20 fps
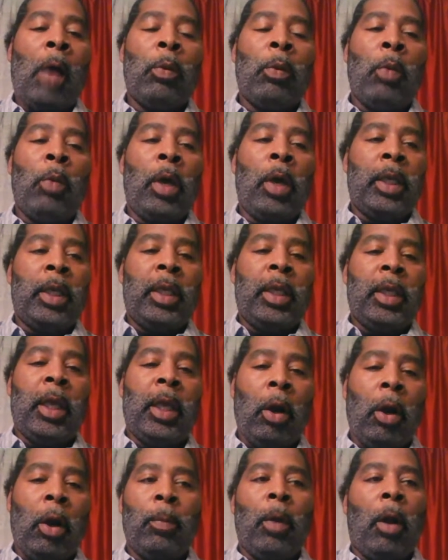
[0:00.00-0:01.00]
We want to get
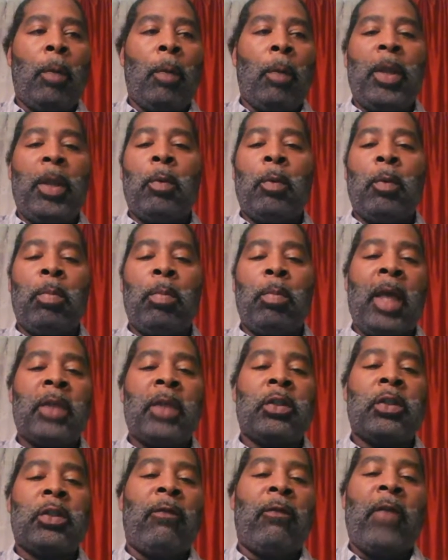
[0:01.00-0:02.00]
our people
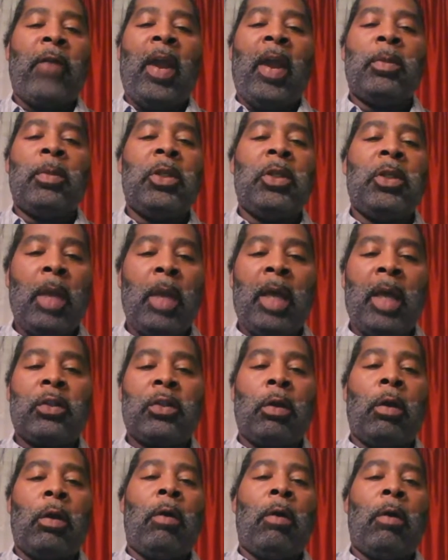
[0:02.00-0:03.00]
blessed, our families
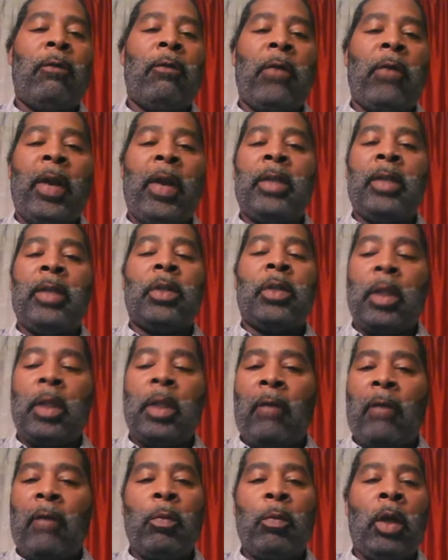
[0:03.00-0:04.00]
blessed, our friends,
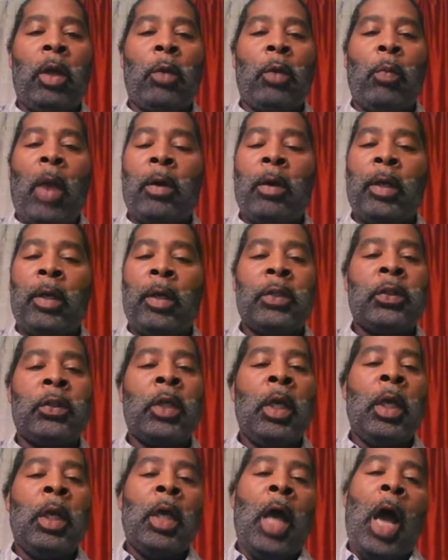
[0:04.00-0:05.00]
everyone around us.
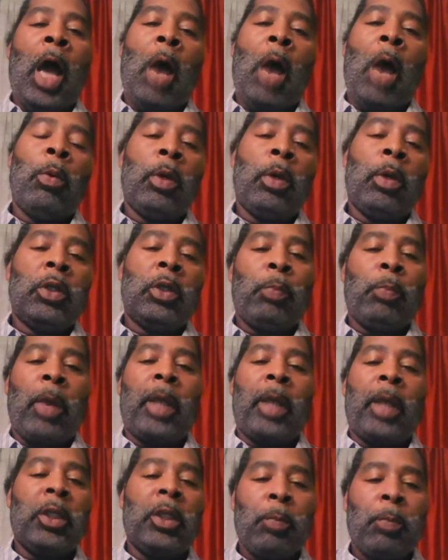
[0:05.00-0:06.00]
We want to
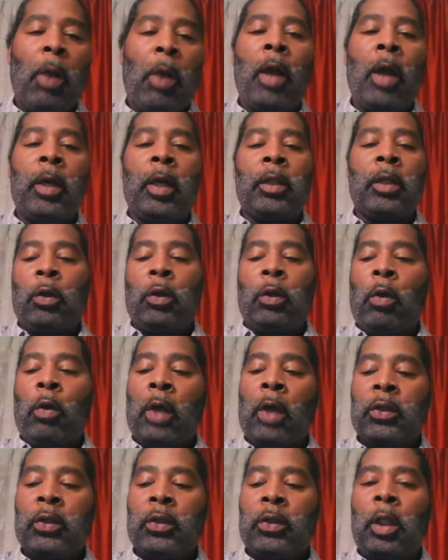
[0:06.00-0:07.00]
spread this product
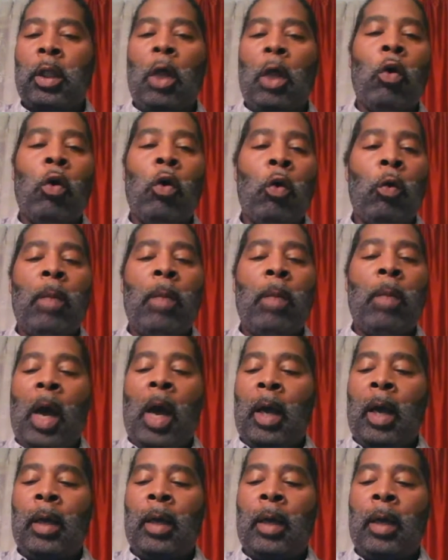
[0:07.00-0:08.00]
across the globe.
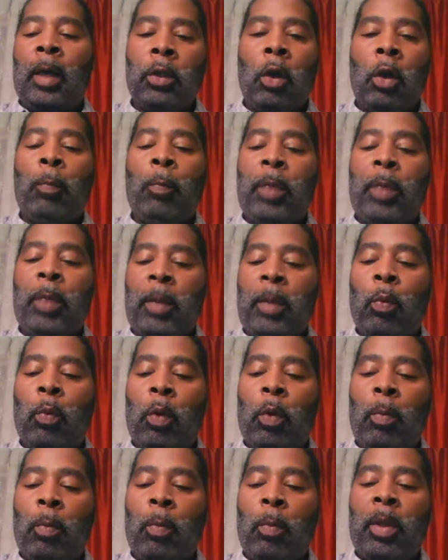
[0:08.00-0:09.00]
People
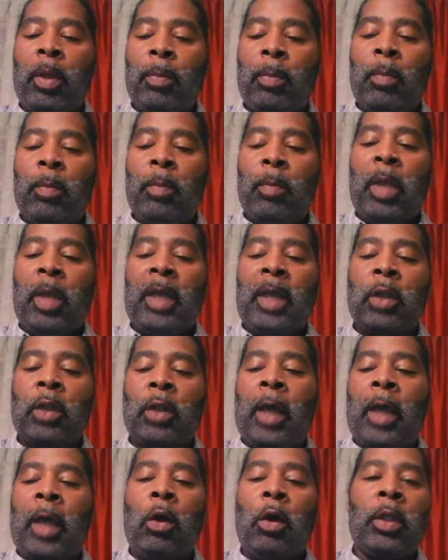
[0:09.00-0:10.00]
will be
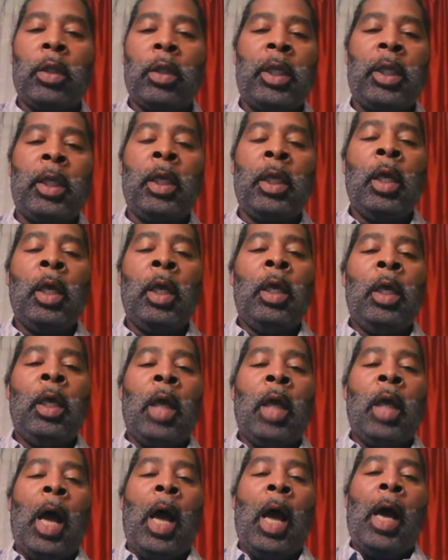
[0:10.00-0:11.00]
blessed, not only
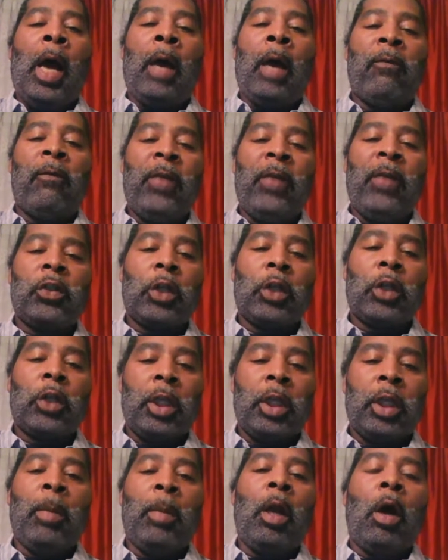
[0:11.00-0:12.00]

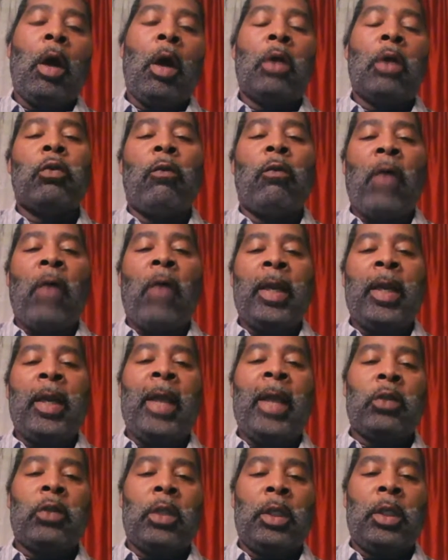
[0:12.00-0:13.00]
physically, but also
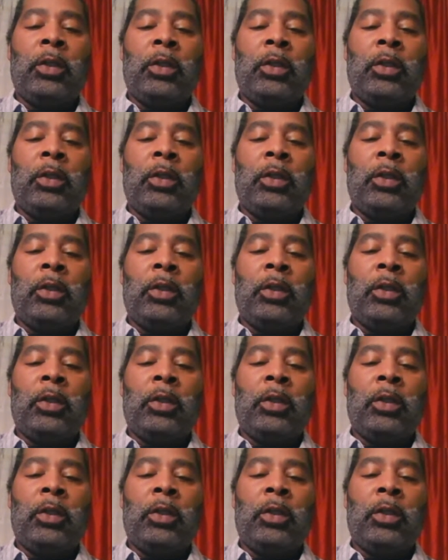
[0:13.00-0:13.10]
financially.